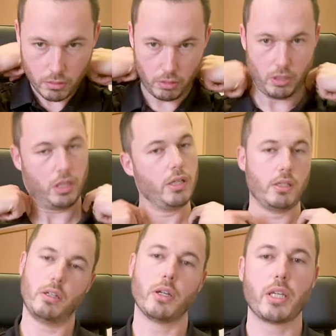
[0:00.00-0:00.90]
Oh,
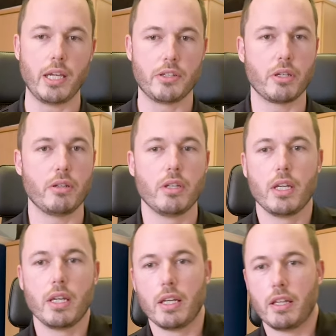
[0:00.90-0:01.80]
okay, so
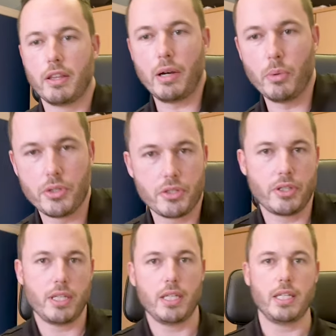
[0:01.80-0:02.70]
that was
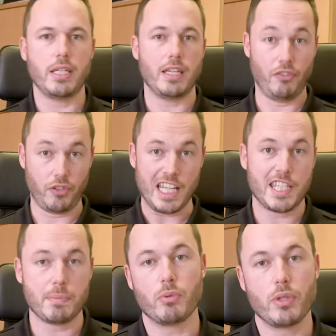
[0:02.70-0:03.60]
the
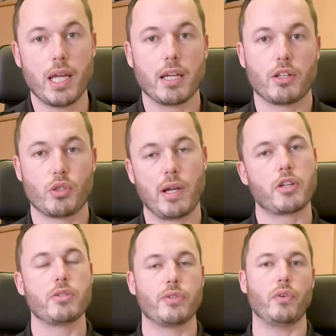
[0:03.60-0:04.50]
inflatable neck
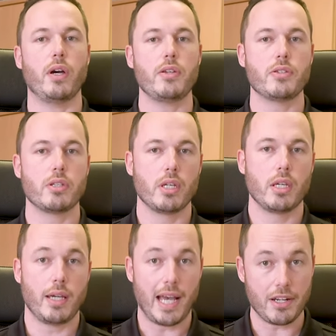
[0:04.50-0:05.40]
traction device.
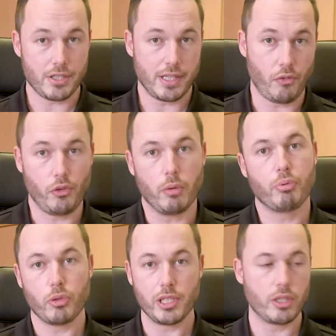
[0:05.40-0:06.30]
Actually, that felt
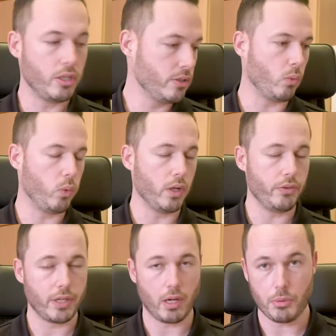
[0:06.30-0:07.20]
pretty good. One
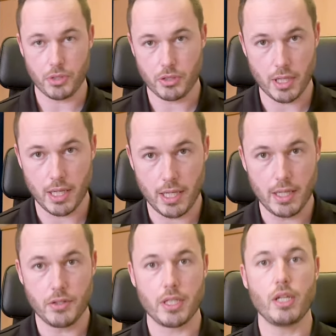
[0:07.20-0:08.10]
thing I would just say
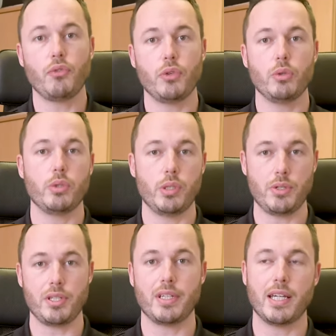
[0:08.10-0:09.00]
is if you were
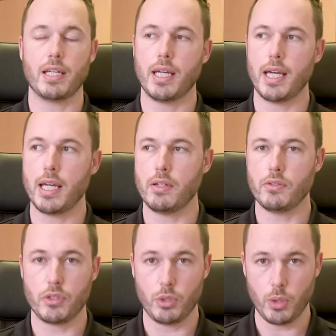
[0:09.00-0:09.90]
using that
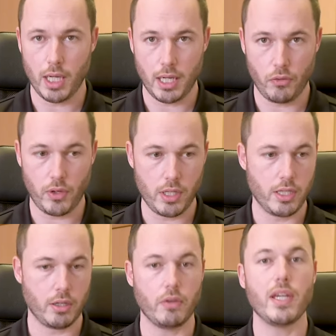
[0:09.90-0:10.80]
and you have any
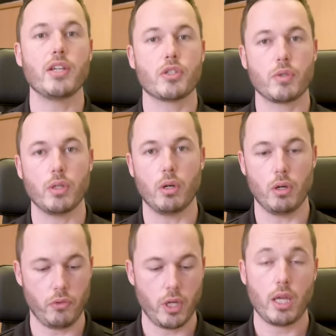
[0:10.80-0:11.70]
kind of history
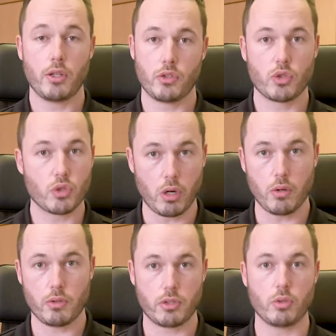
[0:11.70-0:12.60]
of
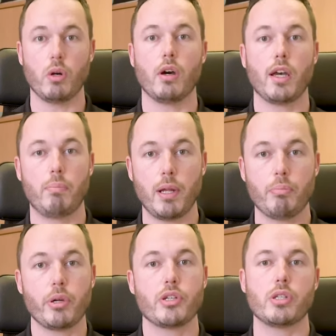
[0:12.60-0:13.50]
strokes or high blood
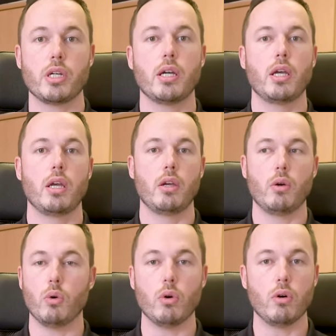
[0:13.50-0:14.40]
pressure
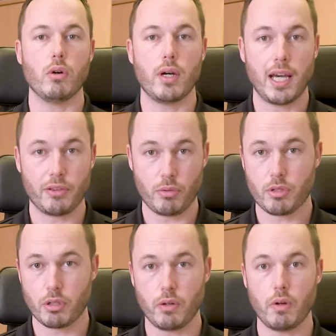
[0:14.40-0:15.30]
or
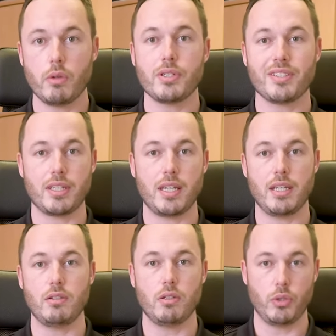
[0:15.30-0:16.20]
atherosclerosis
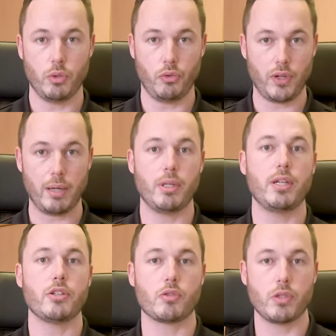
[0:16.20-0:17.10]
in your family
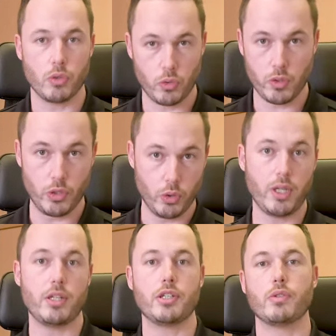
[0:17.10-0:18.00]
history or in your
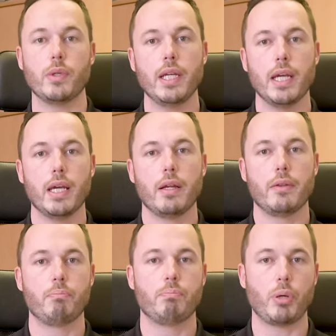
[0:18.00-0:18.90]
history,
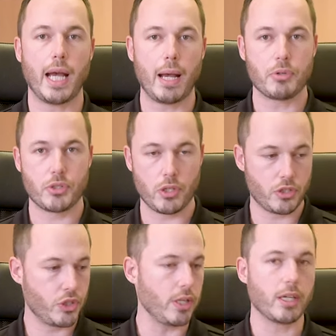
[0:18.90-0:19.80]
perhaps
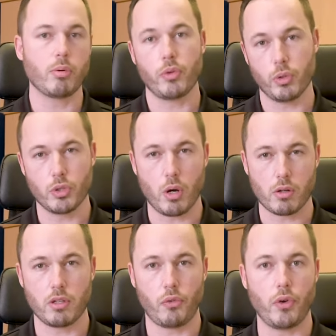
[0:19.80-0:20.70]
just check with your
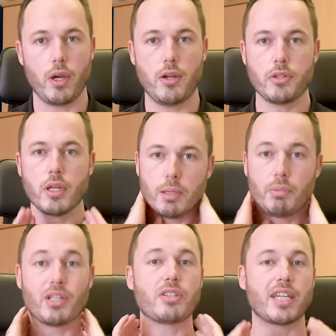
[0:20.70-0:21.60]
doctor first,
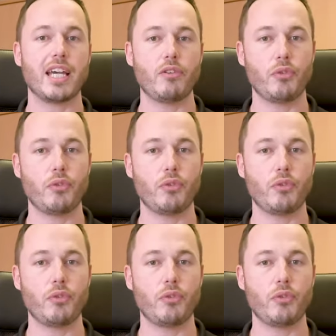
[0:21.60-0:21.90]
because I can